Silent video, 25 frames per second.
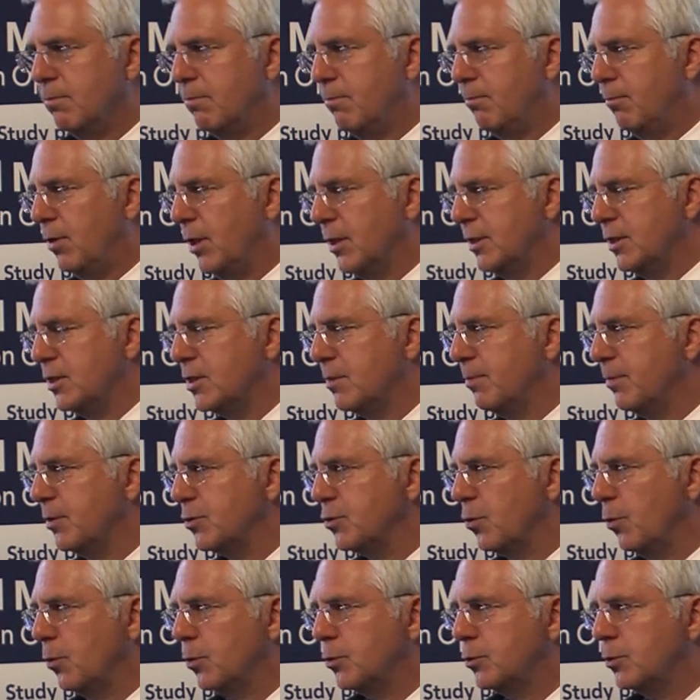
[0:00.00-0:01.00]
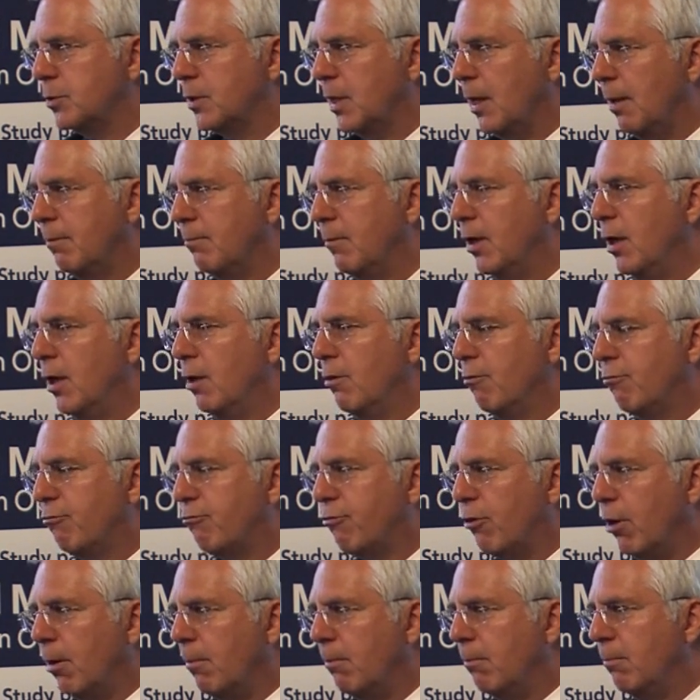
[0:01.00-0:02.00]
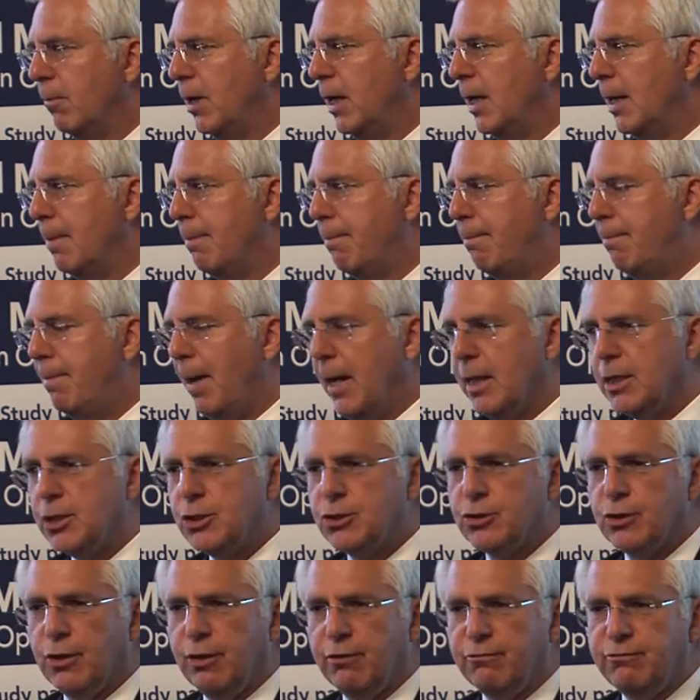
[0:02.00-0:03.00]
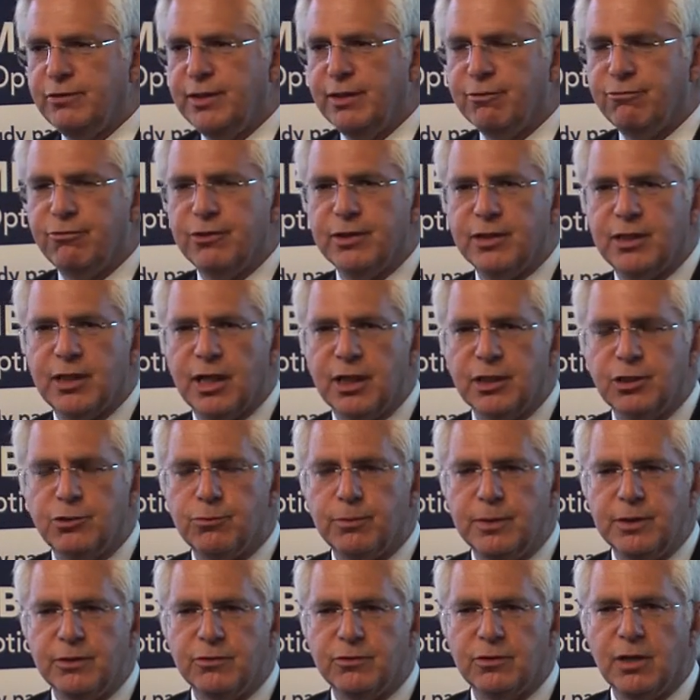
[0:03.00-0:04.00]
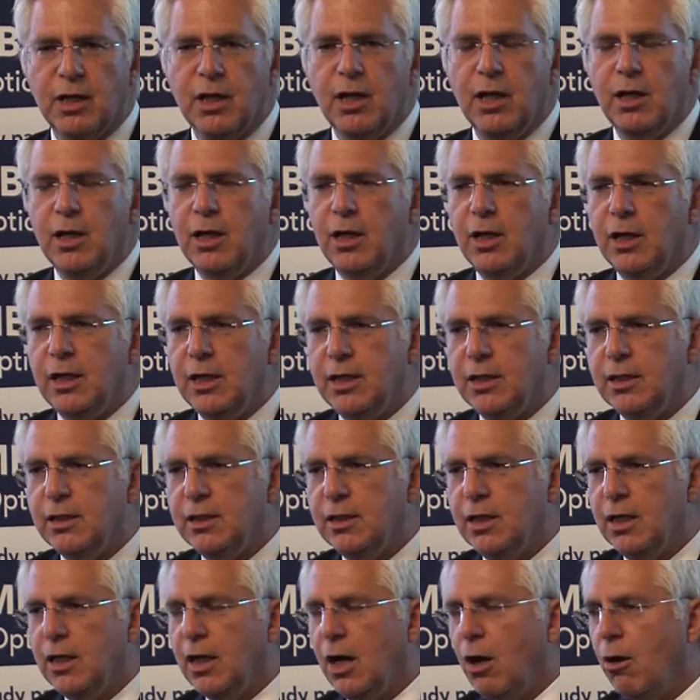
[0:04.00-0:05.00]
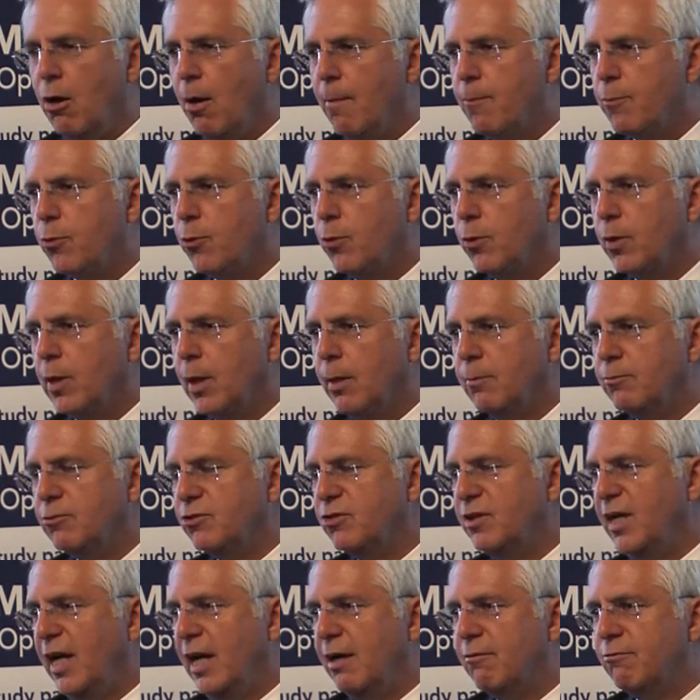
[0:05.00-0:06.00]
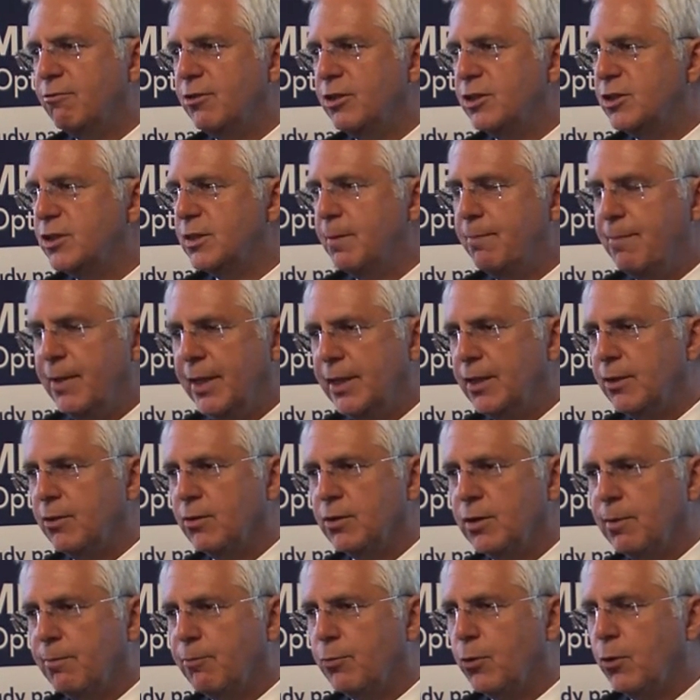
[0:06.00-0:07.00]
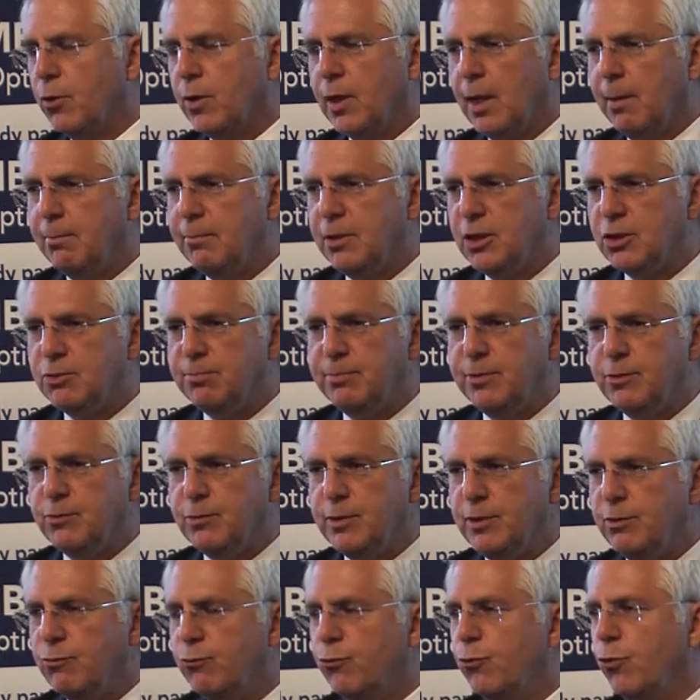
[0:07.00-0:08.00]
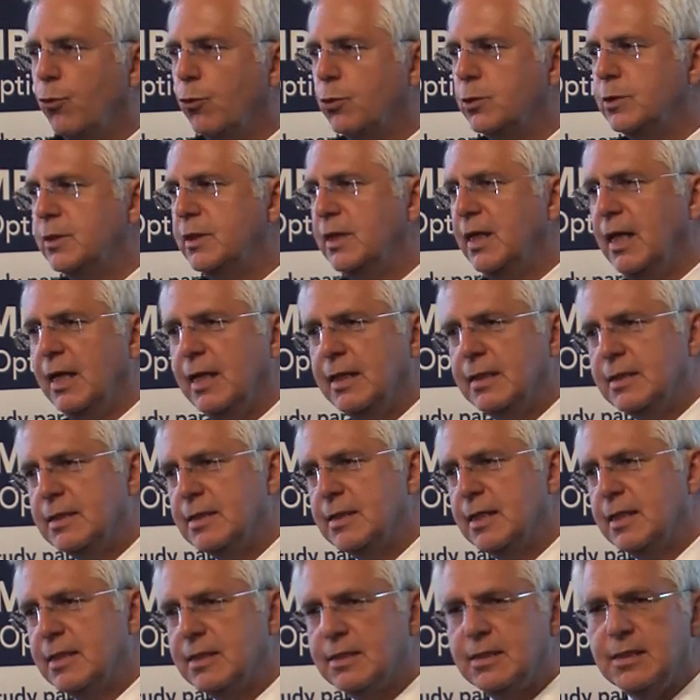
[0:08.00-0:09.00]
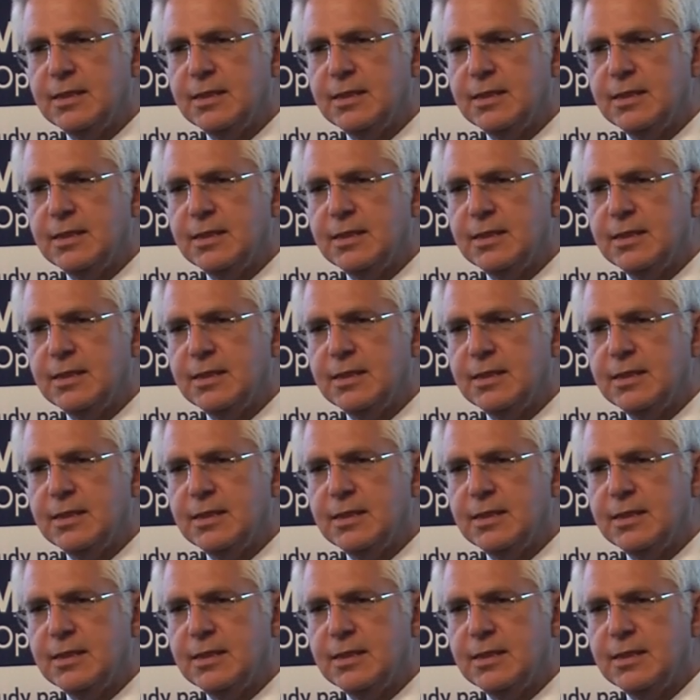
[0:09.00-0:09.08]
participants ought to come from a bunch of different countries. In our programs, the average, depending on the program, is between 40 and 60,